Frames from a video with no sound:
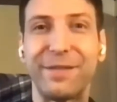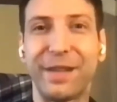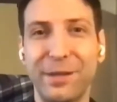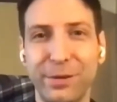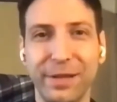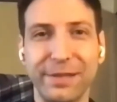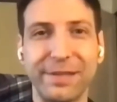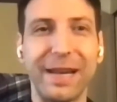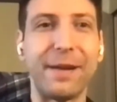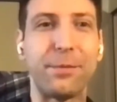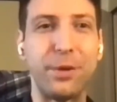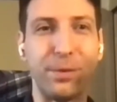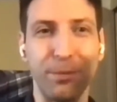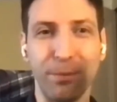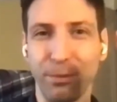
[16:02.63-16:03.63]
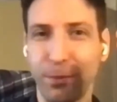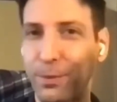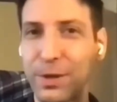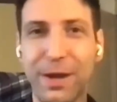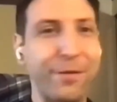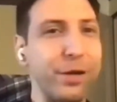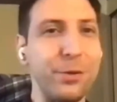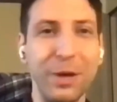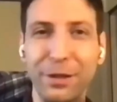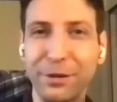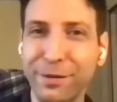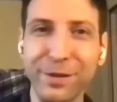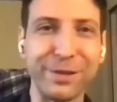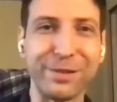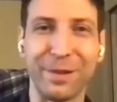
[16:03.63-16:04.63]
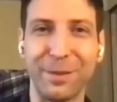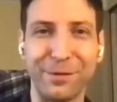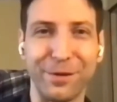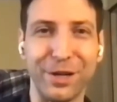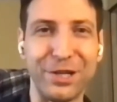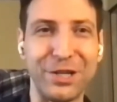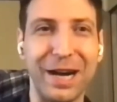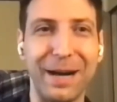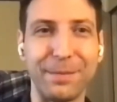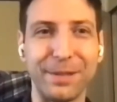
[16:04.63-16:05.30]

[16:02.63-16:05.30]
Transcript: Like you decide whenever you interview someone for a job,